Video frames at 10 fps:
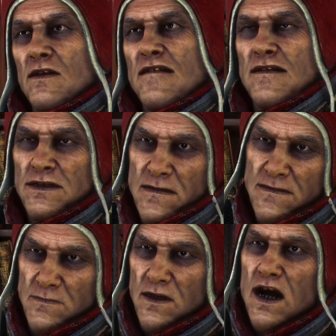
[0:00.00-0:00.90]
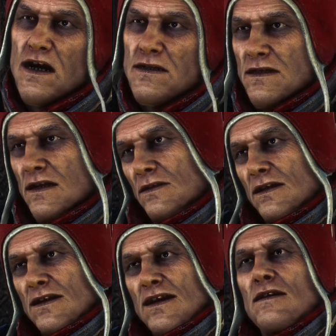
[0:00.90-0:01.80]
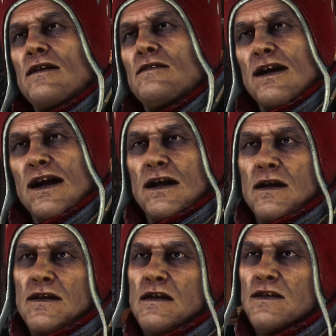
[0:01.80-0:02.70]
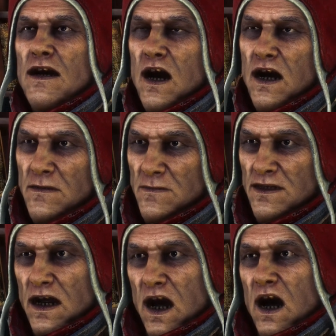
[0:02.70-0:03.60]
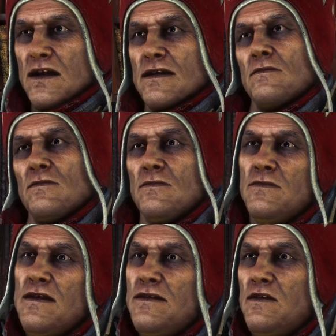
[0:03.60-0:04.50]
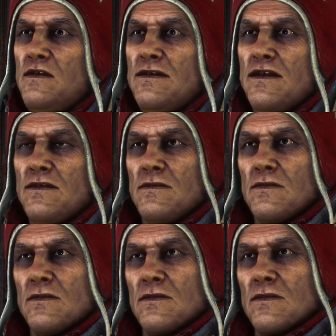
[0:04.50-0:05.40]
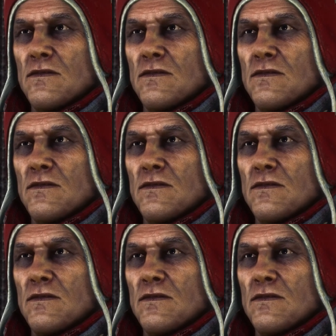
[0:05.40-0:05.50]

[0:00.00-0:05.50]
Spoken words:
One victim sprouted donkey's ears and a tail, another's house burned down. Nothing too serious.